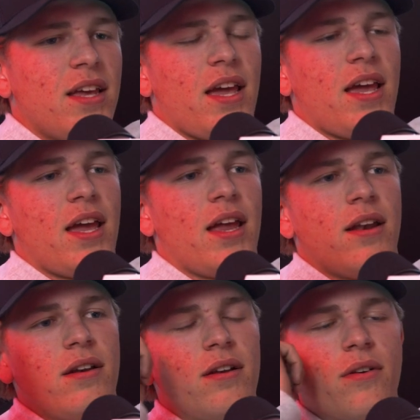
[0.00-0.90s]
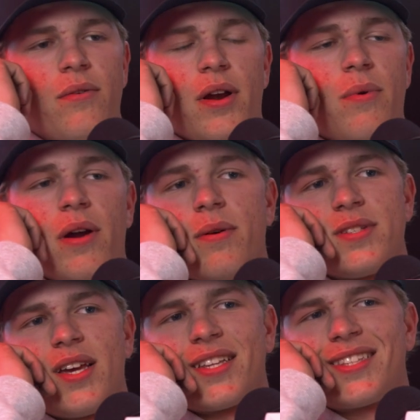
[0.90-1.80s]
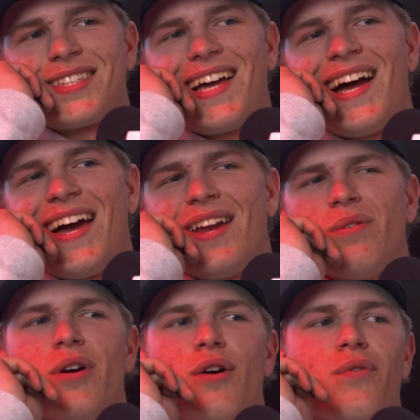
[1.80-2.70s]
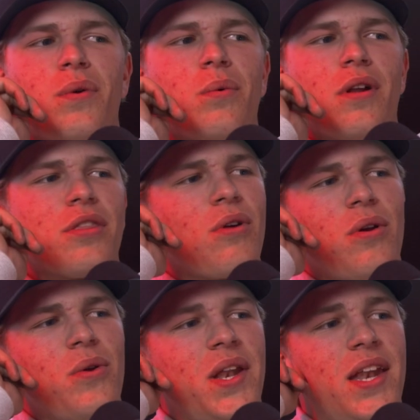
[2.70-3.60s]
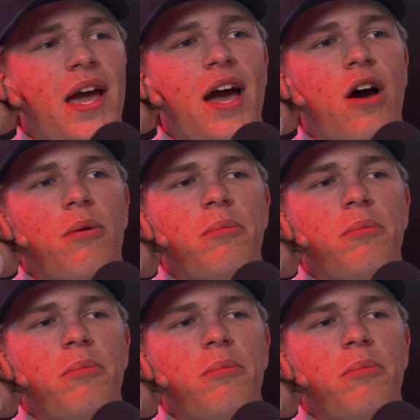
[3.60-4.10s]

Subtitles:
And Rick Ware was like, I don't know if we want to throw you in it now,